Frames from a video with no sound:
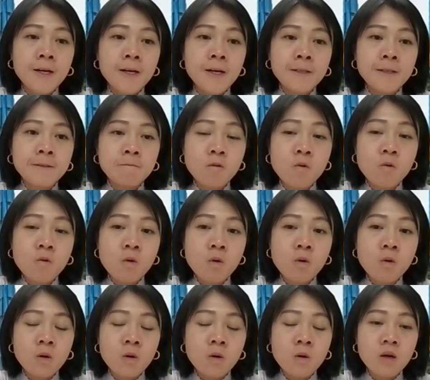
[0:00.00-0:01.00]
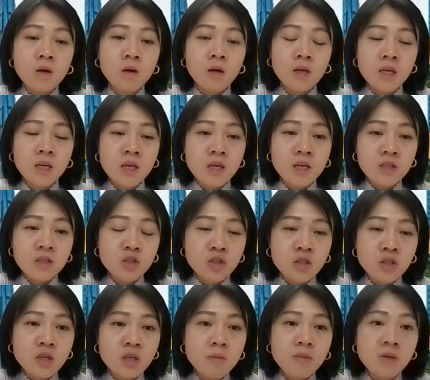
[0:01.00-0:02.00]
for
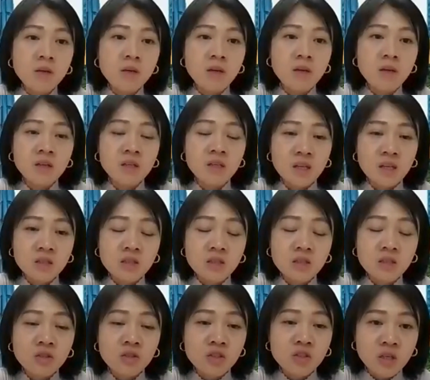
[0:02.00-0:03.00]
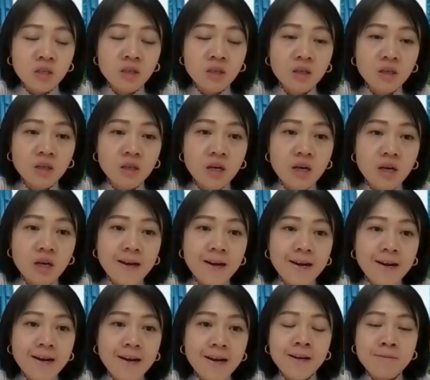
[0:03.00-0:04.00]
ESG, being connected to China
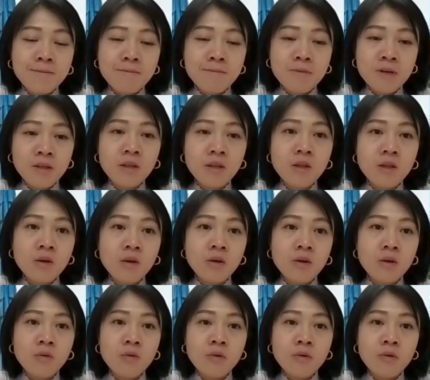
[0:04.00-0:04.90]
and the Greater